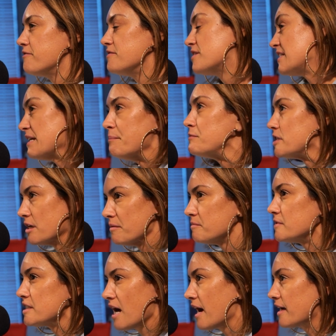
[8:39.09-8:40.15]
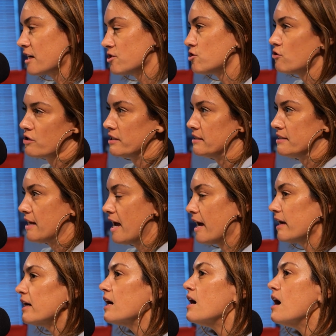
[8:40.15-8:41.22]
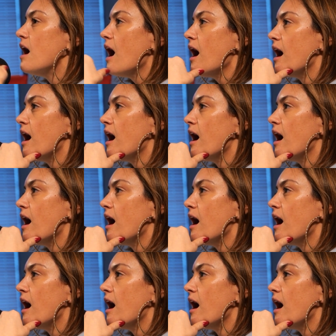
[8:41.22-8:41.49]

symptoms, I guess you can say,